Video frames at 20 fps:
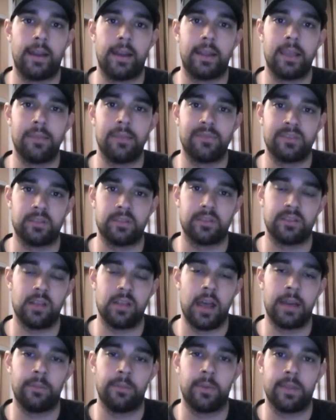it keeps their
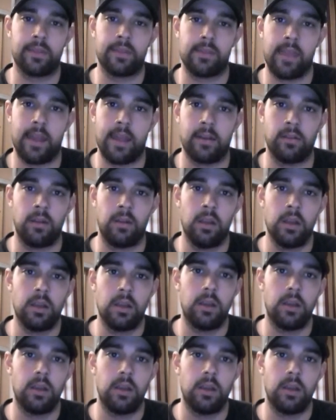slide width down.